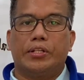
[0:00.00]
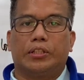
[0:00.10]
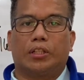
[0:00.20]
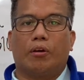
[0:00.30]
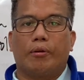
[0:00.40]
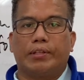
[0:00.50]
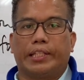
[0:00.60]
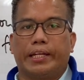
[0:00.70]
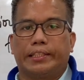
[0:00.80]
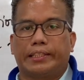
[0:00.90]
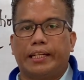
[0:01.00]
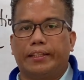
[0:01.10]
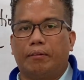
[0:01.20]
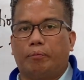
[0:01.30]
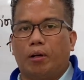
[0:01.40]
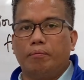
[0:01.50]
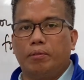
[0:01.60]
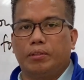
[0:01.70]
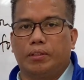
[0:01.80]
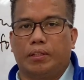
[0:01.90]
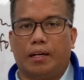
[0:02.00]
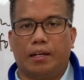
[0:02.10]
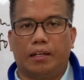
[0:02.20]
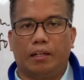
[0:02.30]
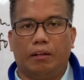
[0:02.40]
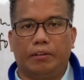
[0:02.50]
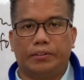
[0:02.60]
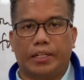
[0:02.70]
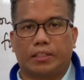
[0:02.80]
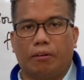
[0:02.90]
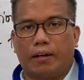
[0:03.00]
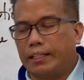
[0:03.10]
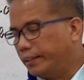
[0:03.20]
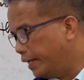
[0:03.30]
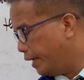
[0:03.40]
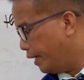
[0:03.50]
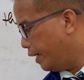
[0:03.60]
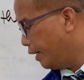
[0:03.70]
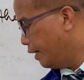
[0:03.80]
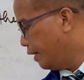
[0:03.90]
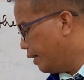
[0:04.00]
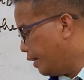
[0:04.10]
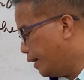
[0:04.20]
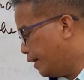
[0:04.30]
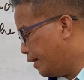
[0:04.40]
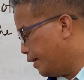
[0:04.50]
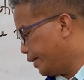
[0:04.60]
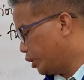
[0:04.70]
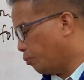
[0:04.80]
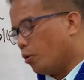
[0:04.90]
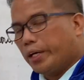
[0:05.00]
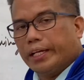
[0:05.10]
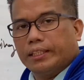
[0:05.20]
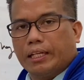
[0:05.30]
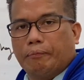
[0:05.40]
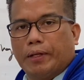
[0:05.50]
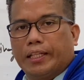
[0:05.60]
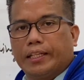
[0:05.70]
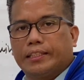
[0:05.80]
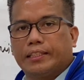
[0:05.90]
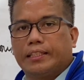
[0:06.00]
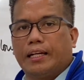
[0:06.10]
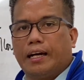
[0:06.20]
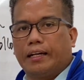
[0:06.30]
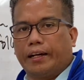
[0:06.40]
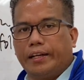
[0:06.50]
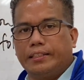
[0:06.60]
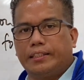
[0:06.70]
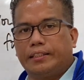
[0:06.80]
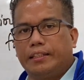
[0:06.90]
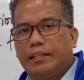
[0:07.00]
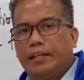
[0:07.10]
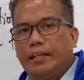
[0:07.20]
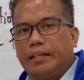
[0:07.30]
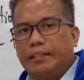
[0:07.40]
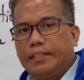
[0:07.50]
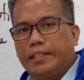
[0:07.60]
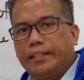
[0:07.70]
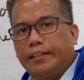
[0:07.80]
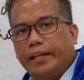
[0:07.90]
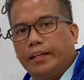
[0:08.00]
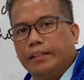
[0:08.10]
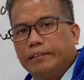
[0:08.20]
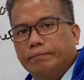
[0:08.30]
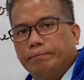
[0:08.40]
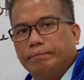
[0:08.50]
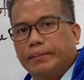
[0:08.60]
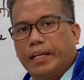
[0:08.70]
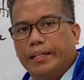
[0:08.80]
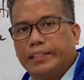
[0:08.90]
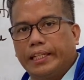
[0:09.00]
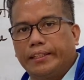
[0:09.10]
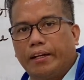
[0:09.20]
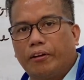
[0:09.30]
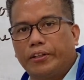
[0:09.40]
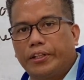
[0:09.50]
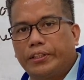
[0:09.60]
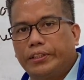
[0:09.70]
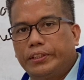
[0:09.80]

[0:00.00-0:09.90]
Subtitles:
So when you say standard form, just look at the exponent if it is arranged in descending order.